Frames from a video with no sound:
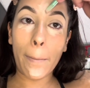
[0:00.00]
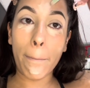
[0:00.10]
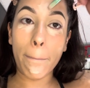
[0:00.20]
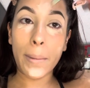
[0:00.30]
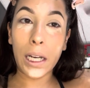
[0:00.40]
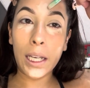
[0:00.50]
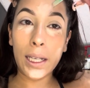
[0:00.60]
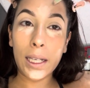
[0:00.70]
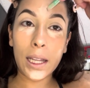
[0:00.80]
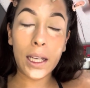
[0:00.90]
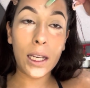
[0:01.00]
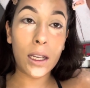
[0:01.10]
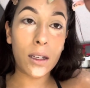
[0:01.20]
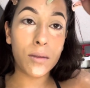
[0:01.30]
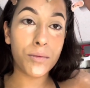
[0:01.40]
Money, I think
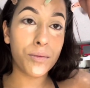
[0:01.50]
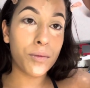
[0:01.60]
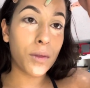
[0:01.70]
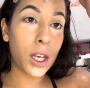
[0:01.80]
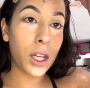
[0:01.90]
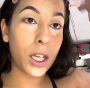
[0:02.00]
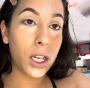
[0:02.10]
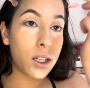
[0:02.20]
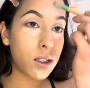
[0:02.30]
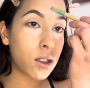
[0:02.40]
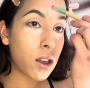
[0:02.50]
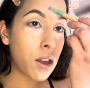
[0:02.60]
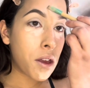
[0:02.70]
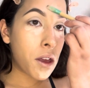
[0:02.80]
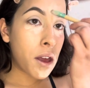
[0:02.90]
it
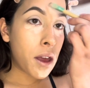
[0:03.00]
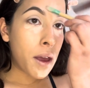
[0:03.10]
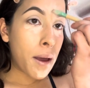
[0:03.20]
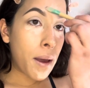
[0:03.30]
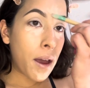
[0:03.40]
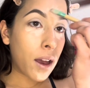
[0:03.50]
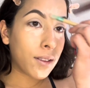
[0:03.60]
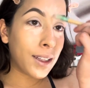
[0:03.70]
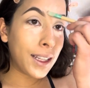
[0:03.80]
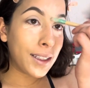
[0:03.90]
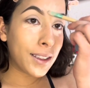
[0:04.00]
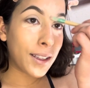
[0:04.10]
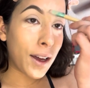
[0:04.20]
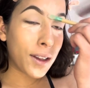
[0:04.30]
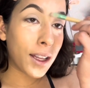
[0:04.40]
is.
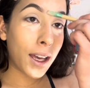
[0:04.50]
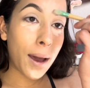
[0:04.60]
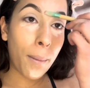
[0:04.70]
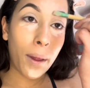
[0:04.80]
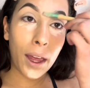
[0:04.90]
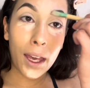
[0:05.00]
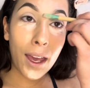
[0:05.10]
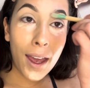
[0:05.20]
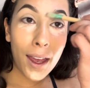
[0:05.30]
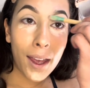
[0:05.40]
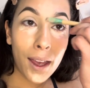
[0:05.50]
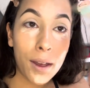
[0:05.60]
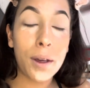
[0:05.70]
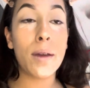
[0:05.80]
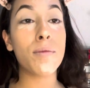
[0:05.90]
Yeah, like I'm all like, yeah,
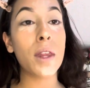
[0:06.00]
okay.